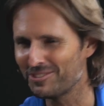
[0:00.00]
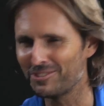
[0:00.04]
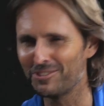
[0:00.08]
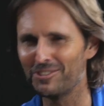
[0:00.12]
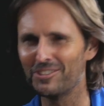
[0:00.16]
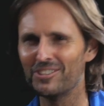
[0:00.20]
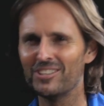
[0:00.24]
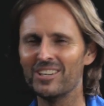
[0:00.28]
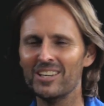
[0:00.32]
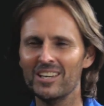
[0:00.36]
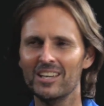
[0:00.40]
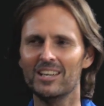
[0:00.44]

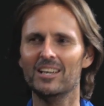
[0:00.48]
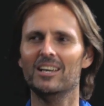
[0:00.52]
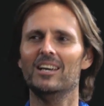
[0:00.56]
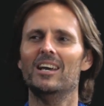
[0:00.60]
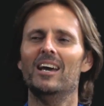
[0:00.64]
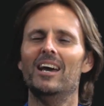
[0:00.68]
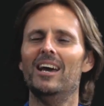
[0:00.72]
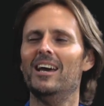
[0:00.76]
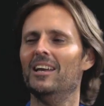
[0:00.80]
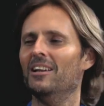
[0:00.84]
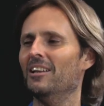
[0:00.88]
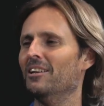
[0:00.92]
do. Of
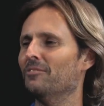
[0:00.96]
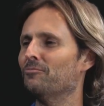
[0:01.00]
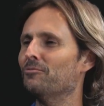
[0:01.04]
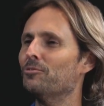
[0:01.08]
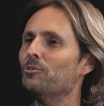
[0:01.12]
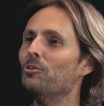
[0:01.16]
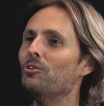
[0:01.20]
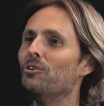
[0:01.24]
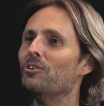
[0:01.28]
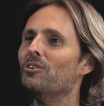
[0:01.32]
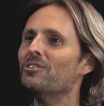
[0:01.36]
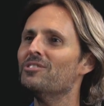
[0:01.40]
course. And of
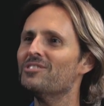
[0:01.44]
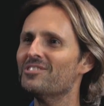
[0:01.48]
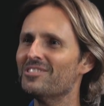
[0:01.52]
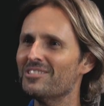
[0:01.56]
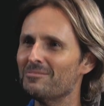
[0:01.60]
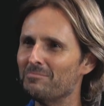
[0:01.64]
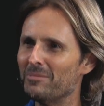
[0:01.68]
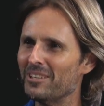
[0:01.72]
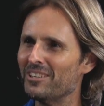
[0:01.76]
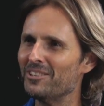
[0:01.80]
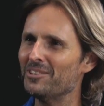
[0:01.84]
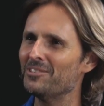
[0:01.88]
course,
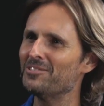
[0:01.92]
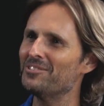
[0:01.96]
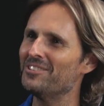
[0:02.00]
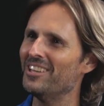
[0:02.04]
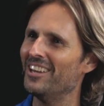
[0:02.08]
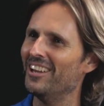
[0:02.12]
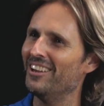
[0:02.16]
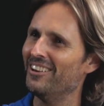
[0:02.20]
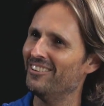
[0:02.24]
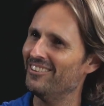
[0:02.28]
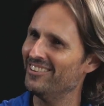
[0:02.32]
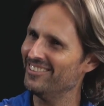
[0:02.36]
because
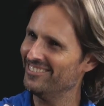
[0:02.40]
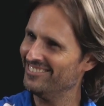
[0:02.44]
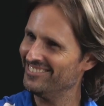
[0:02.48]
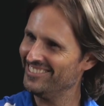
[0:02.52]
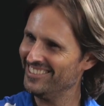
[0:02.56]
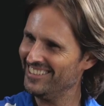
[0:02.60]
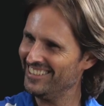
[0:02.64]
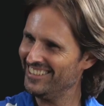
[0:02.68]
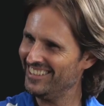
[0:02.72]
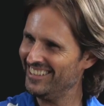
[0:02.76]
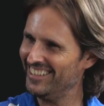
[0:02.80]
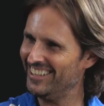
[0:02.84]
their
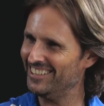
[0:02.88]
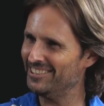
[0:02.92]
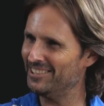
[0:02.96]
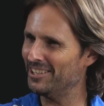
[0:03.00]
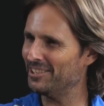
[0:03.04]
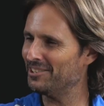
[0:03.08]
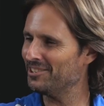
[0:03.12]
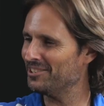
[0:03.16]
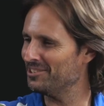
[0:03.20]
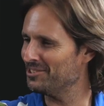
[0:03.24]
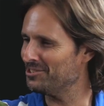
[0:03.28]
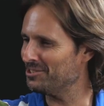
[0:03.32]

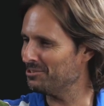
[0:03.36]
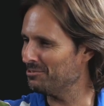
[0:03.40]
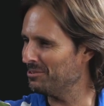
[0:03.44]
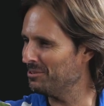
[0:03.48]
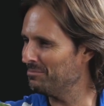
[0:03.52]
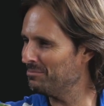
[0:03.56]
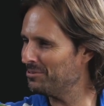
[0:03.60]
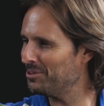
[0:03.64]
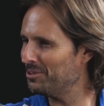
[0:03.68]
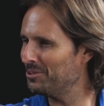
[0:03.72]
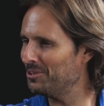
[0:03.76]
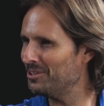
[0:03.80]
addictions yeah. are
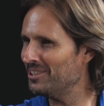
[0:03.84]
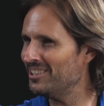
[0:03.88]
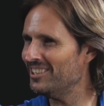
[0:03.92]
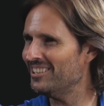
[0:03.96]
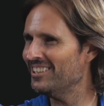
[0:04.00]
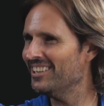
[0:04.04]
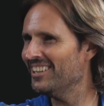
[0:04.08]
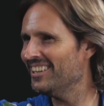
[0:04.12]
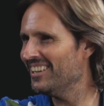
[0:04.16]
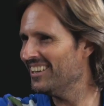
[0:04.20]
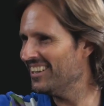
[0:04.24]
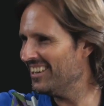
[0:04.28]

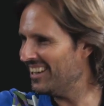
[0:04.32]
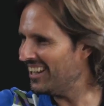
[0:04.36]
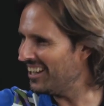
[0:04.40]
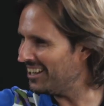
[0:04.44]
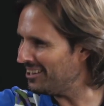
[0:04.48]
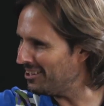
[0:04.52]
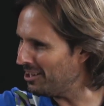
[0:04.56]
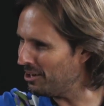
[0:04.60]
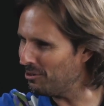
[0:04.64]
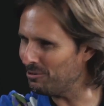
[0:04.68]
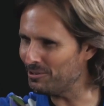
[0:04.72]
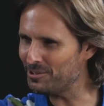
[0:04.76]
impure, a
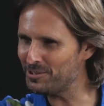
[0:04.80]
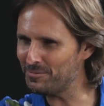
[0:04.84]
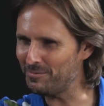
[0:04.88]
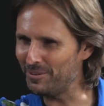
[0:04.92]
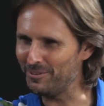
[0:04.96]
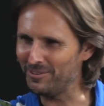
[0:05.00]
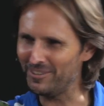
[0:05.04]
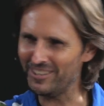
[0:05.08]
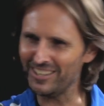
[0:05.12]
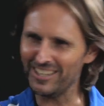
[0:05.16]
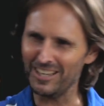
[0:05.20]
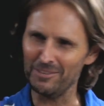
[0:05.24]
lower
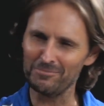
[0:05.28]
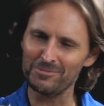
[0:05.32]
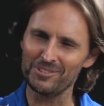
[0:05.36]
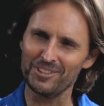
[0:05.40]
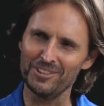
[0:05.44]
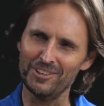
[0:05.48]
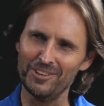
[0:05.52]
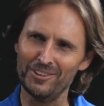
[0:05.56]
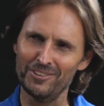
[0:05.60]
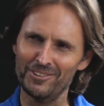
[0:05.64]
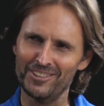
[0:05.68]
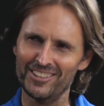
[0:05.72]
spirit comes
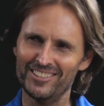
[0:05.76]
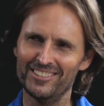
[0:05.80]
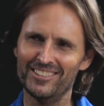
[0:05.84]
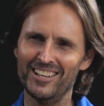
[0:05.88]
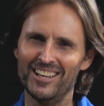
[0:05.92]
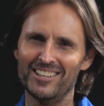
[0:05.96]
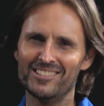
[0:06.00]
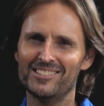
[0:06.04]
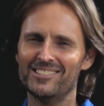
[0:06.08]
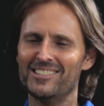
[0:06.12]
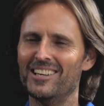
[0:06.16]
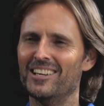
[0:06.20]
along yeah. and
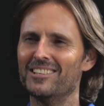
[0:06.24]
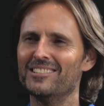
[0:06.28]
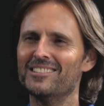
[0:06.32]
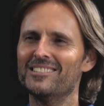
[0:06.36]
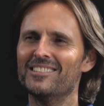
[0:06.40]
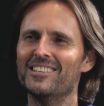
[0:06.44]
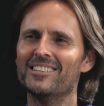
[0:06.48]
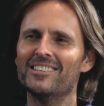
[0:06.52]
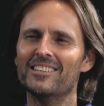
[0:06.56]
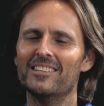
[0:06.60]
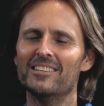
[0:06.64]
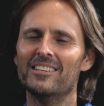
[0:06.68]
does such
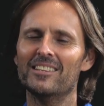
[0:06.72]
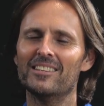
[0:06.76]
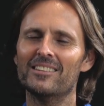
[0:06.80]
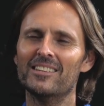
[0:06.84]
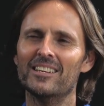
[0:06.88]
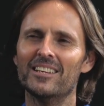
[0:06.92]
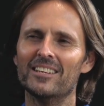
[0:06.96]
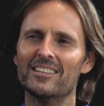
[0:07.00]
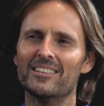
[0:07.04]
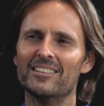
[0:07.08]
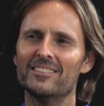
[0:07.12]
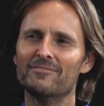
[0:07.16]
the, the
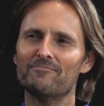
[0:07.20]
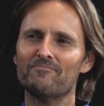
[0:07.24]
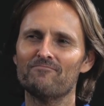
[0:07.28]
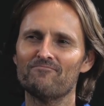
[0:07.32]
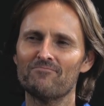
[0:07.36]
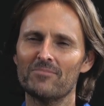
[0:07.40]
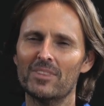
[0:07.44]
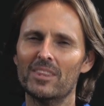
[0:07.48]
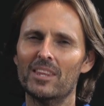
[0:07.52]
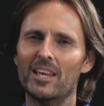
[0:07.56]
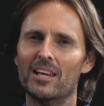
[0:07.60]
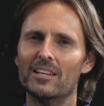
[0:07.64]
thing
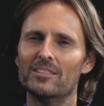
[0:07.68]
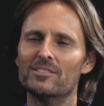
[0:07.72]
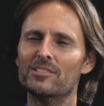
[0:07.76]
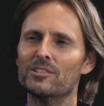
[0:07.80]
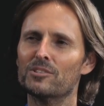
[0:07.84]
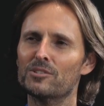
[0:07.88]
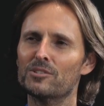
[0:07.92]
yes, that's yes.